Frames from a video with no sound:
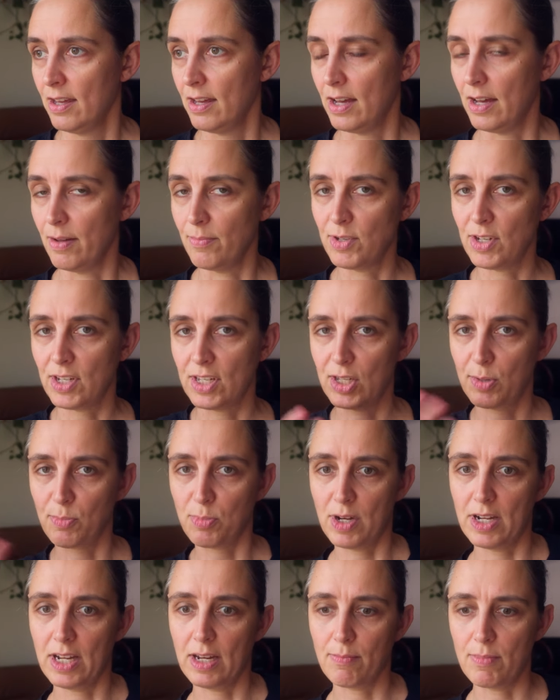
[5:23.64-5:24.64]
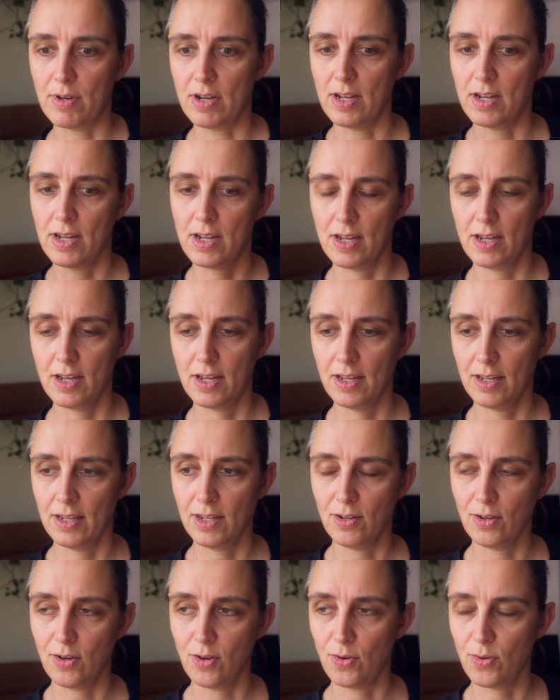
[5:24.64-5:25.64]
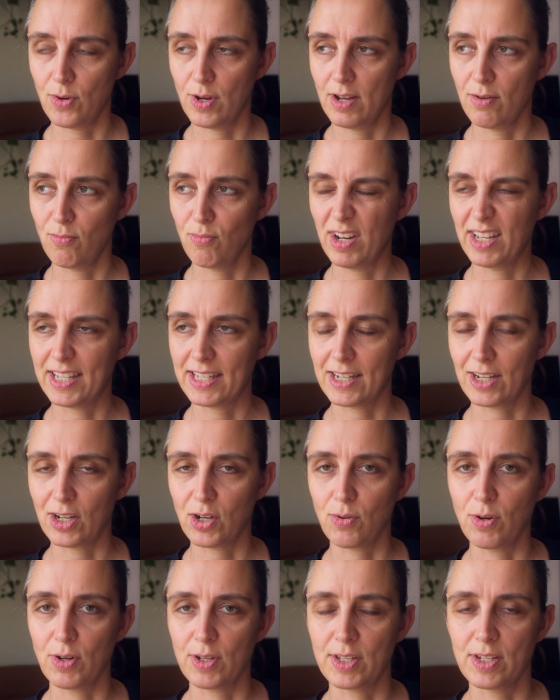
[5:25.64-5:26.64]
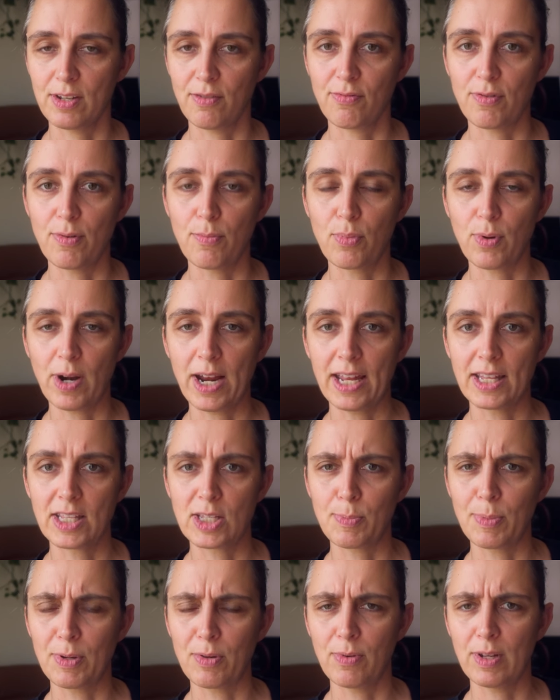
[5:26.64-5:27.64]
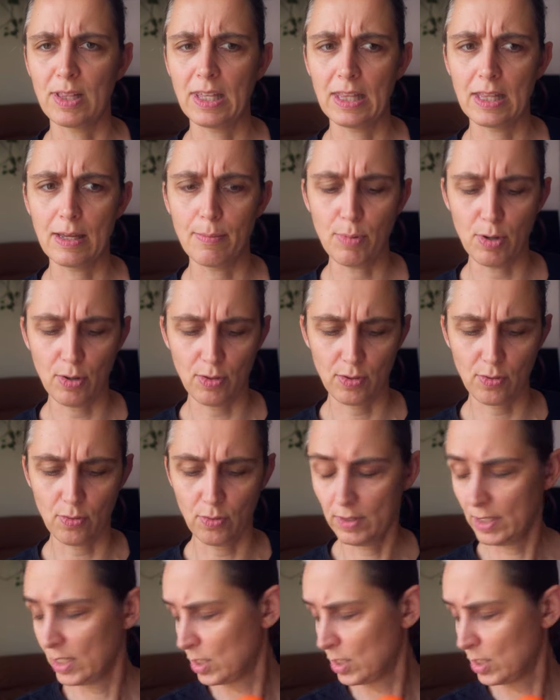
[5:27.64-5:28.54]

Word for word: I'm just spreading my, you know, risk across different brands, but really they're both good.